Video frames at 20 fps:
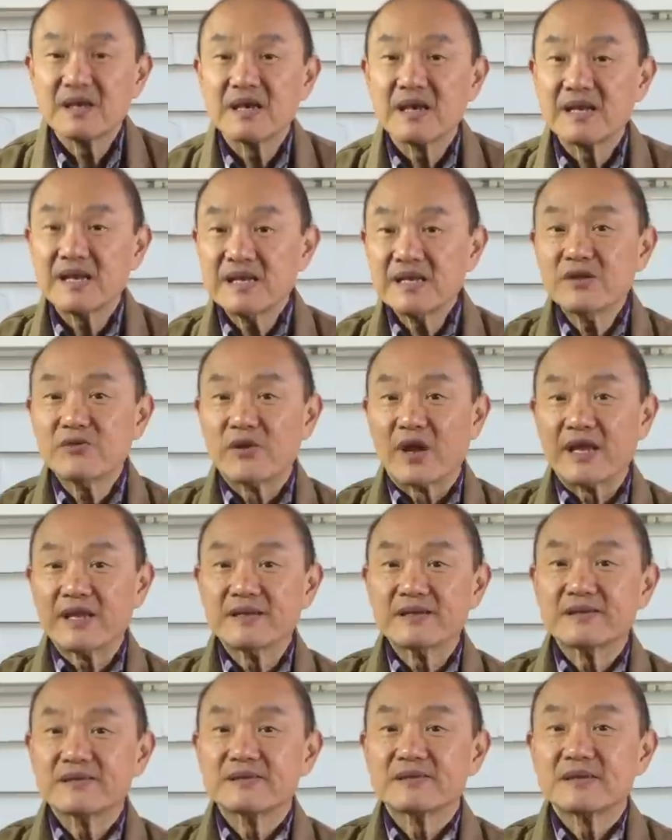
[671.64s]
At any
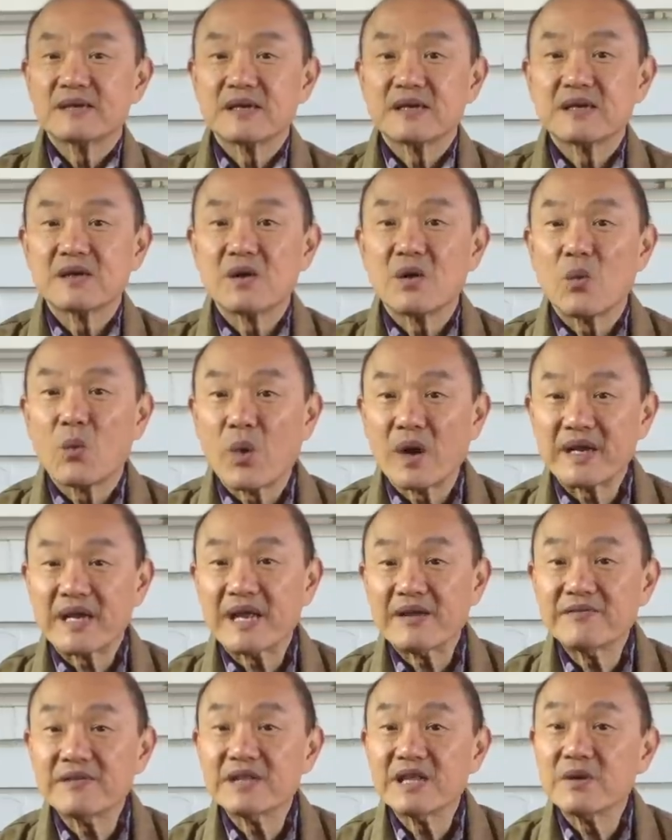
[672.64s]
rate,
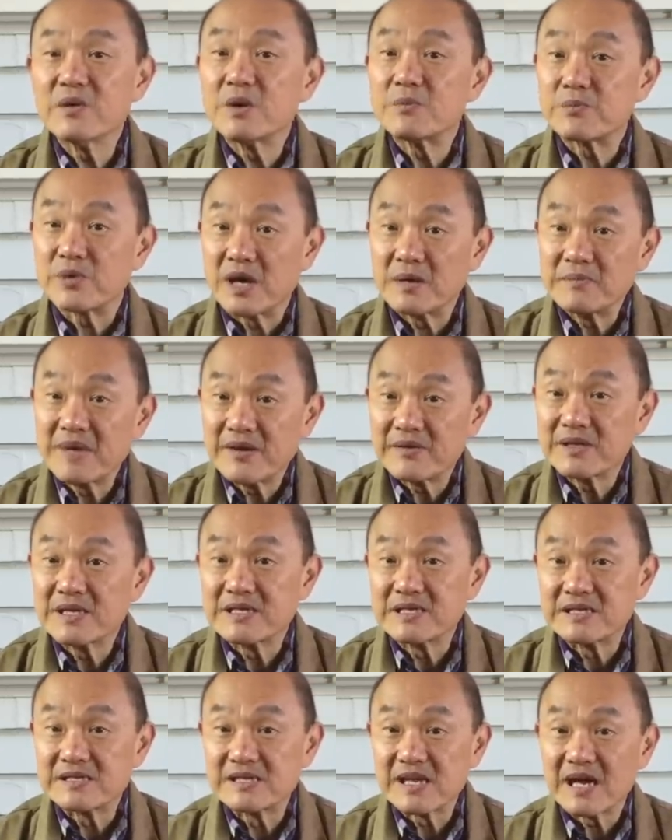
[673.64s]
whatever they were primarily
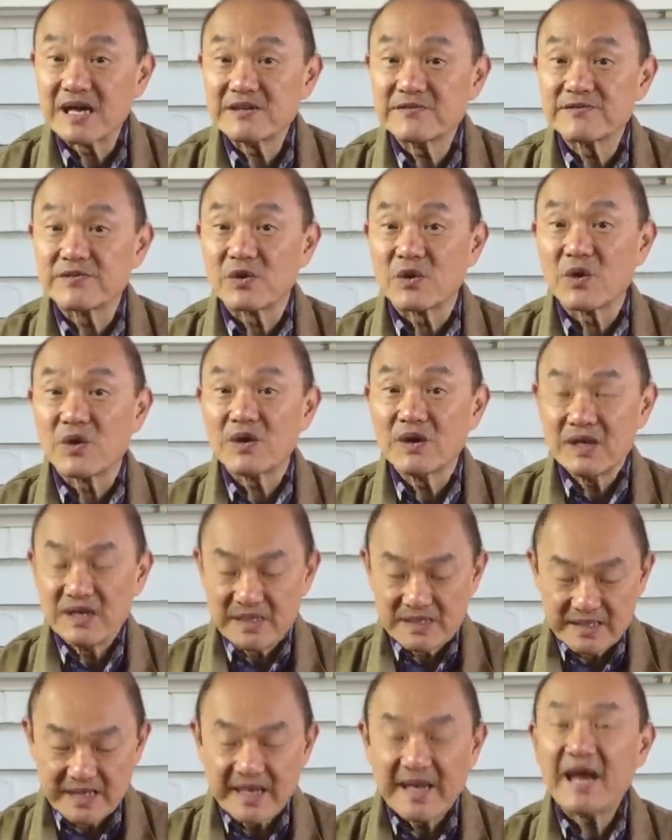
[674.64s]
designed for,
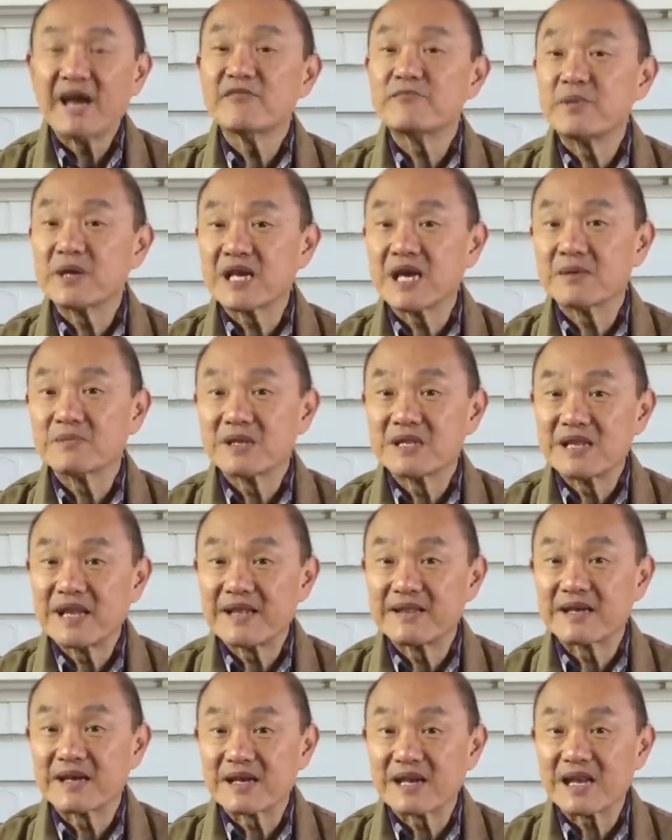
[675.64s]
they have become a
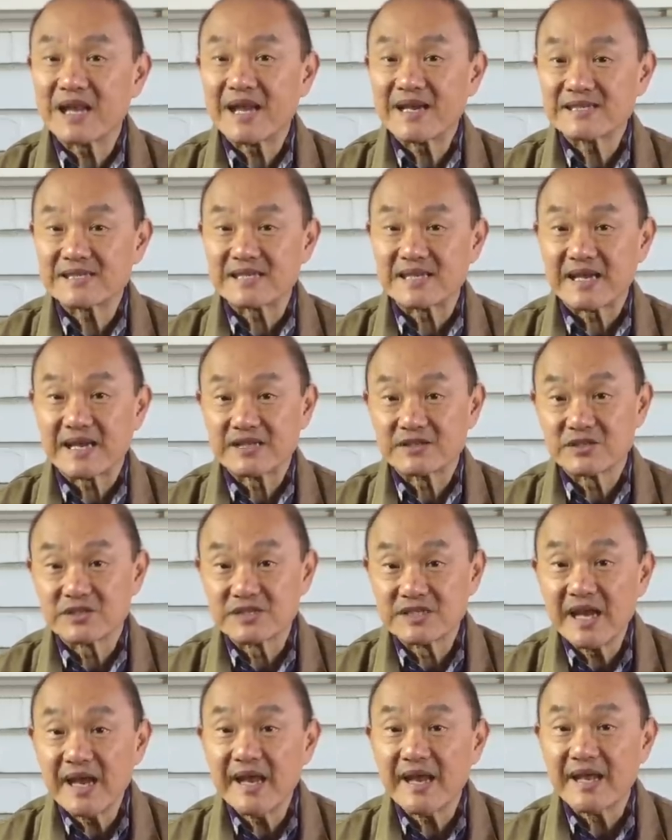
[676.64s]
leather classic, and
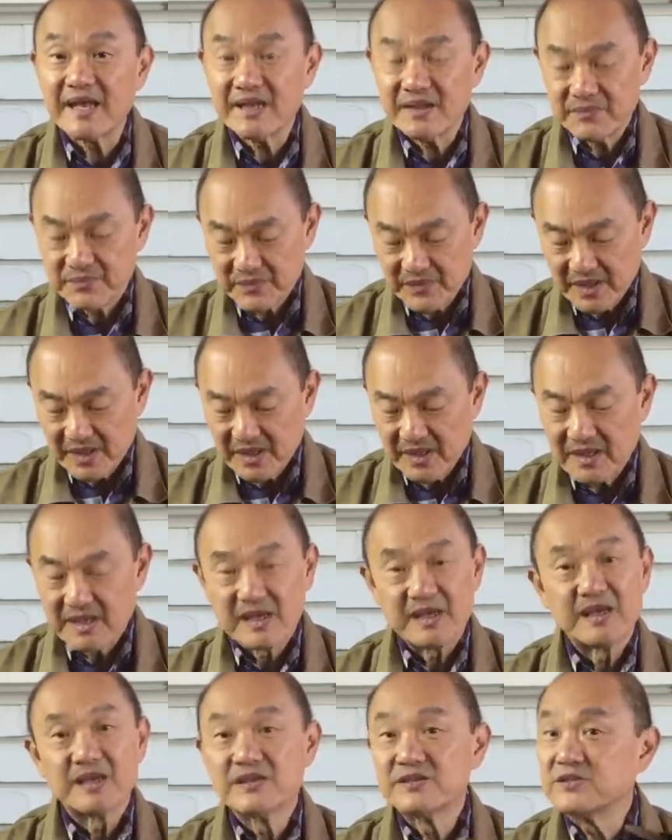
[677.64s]
today
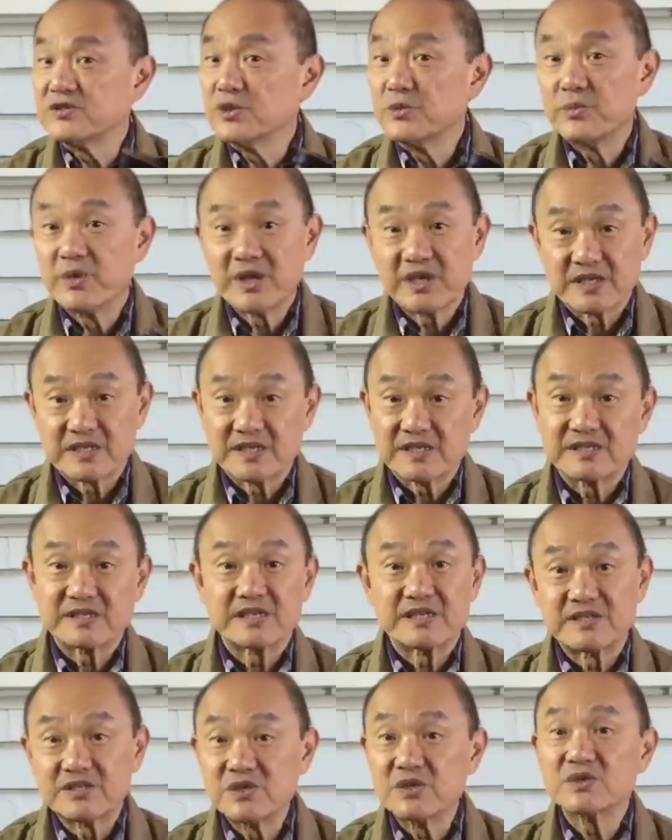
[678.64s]
is ubiquitous.
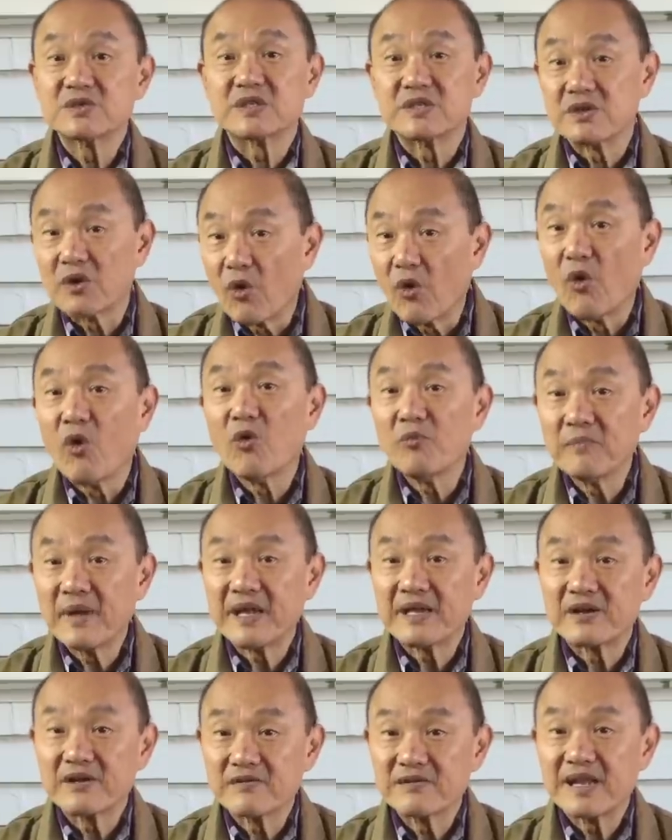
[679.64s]
It's used in all
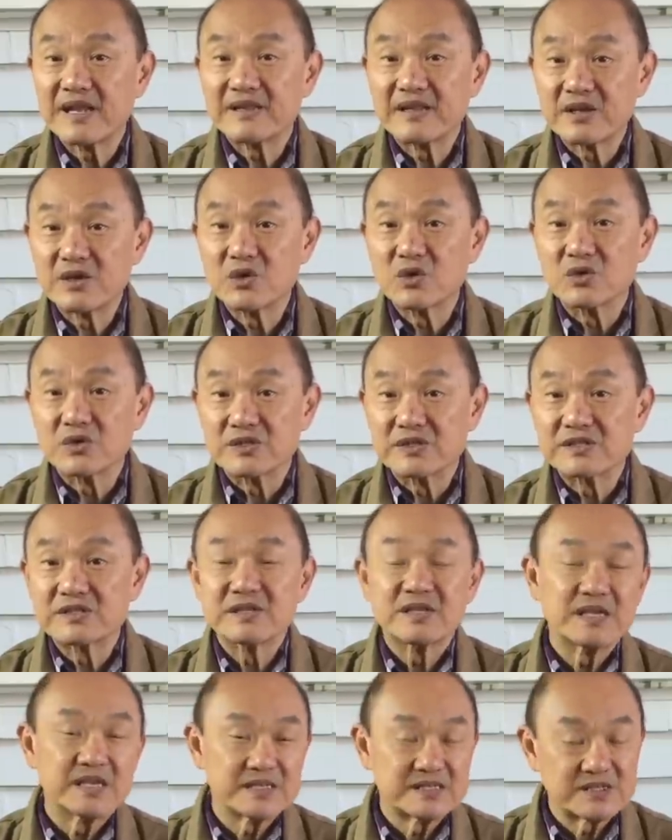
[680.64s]
manner of leather
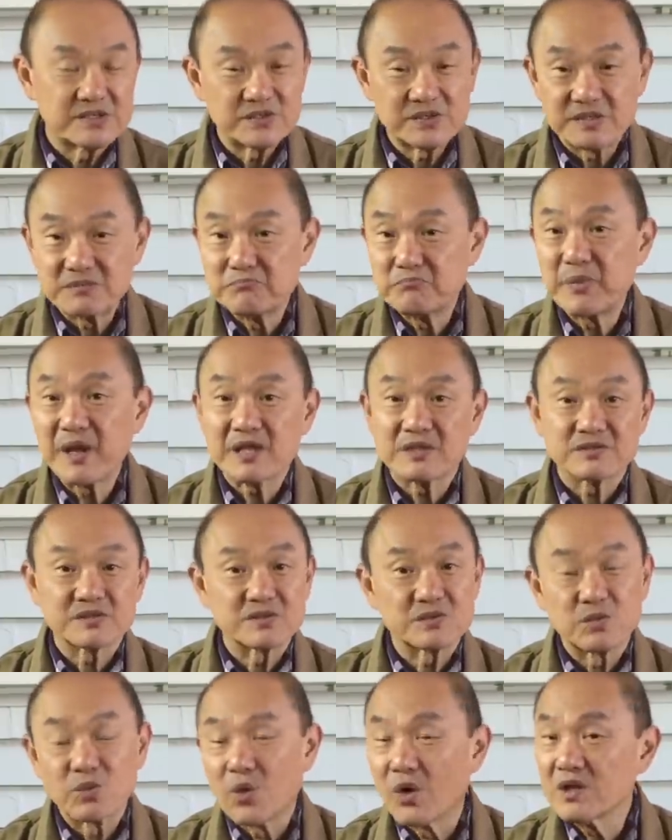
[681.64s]
goods. It's used in
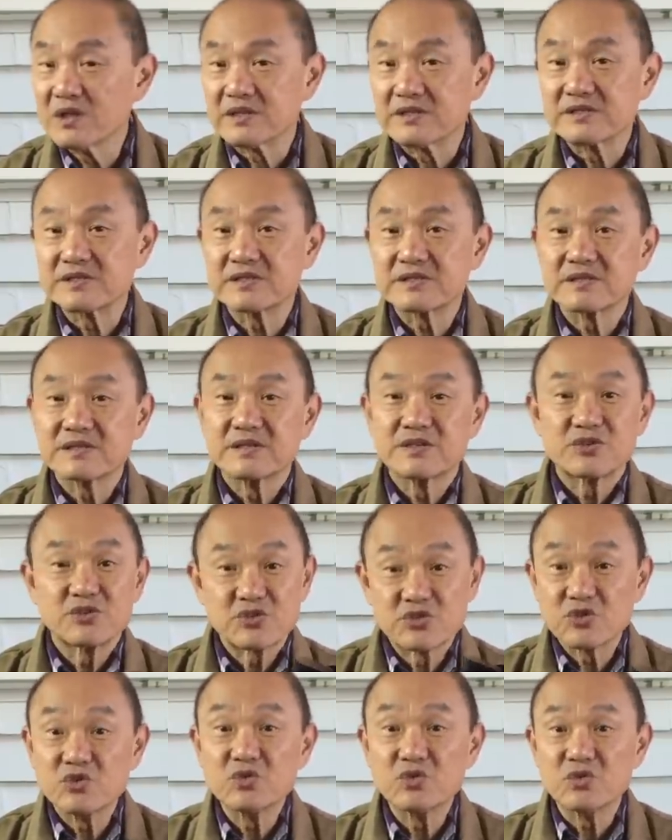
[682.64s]
belts, wallets,
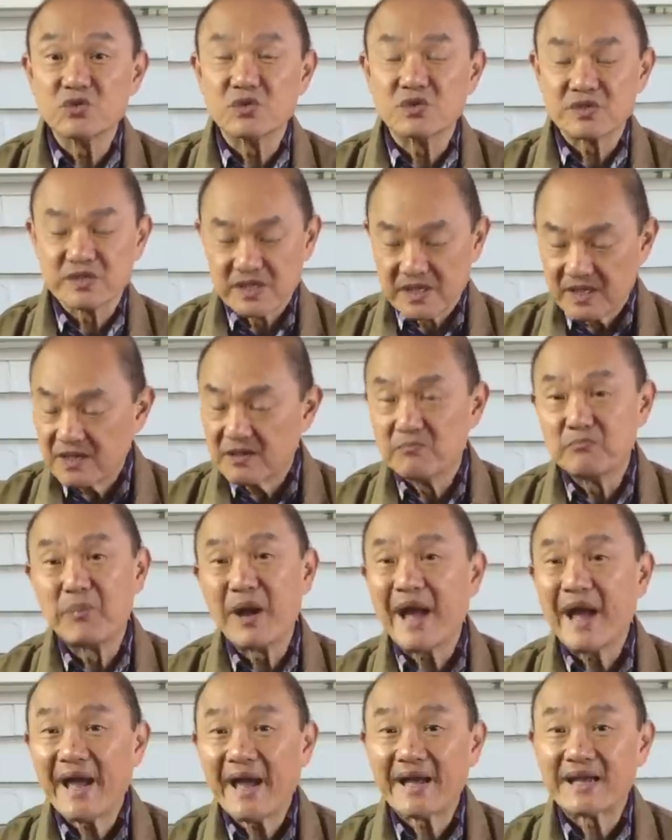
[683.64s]
shoes,
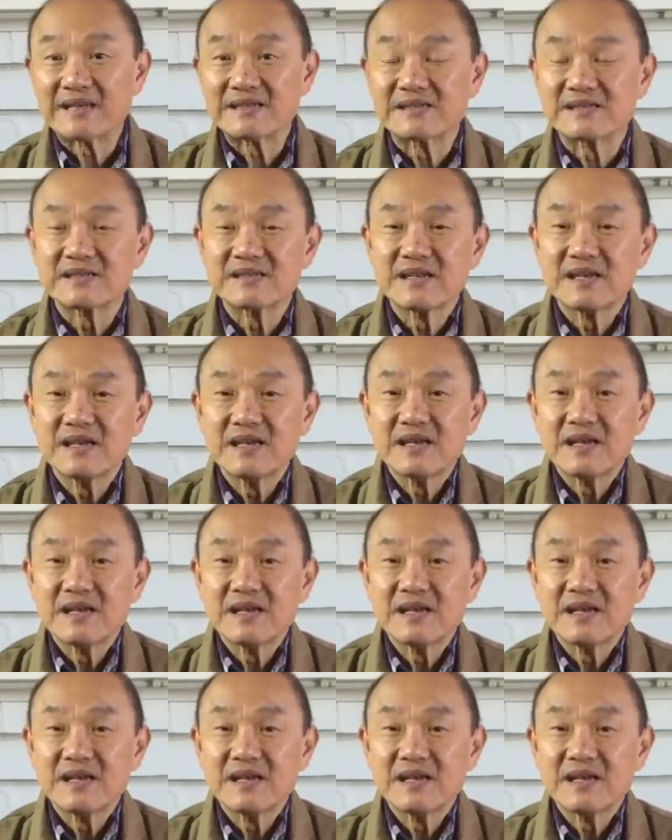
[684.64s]
bags.